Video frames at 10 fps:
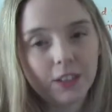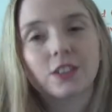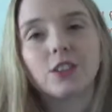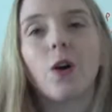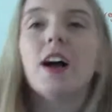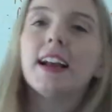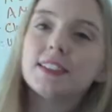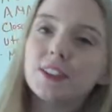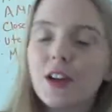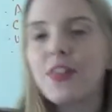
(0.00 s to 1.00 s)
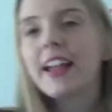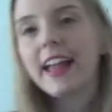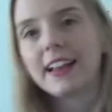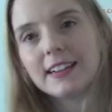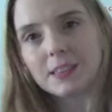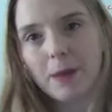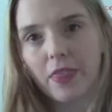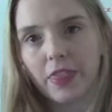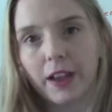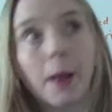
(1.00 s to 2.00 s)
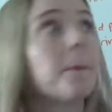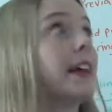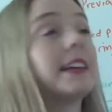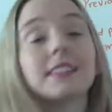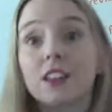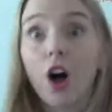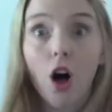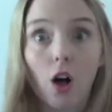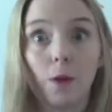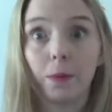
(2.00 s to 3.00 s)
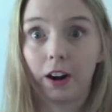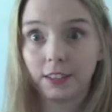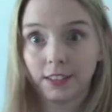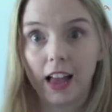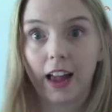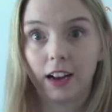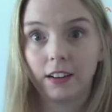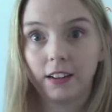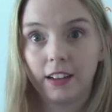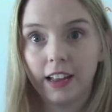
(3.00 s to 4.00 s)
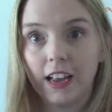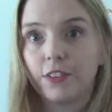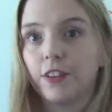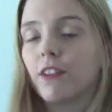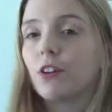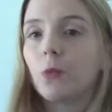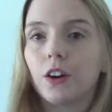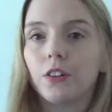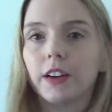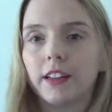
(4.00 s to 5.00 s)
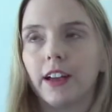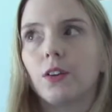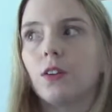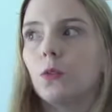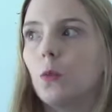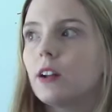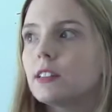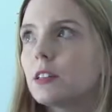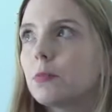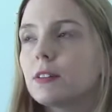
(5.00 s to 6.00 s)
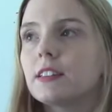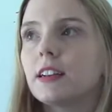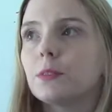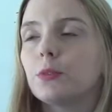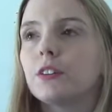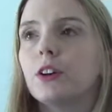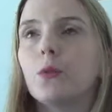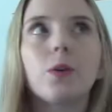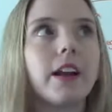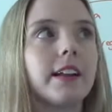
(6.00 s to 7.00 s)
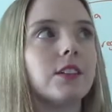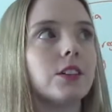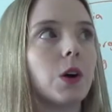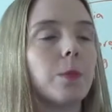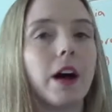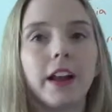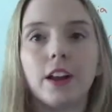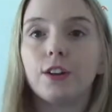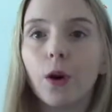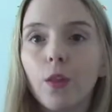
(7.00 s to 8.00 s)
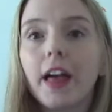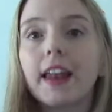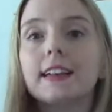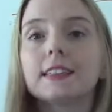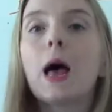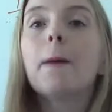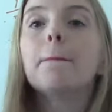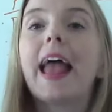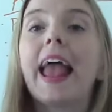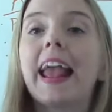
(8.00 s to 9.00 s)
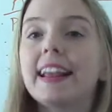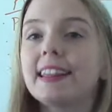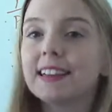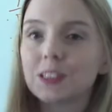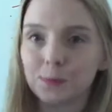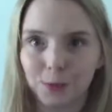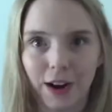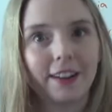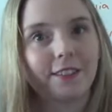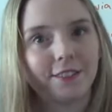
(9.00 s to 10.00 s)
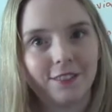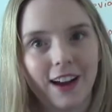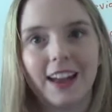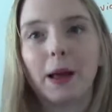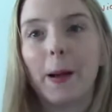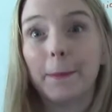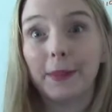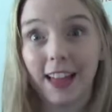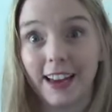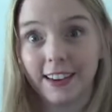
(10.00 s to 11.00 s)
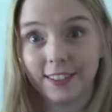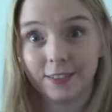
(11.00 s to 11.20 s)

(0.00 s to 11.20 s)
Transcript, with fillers: So it's a good thing and it's a bad thing, but it's the hallmark sign. If you're ever wondering like, what's the placenta previa? What do I need to know about it? Know that it is painless bright red blood.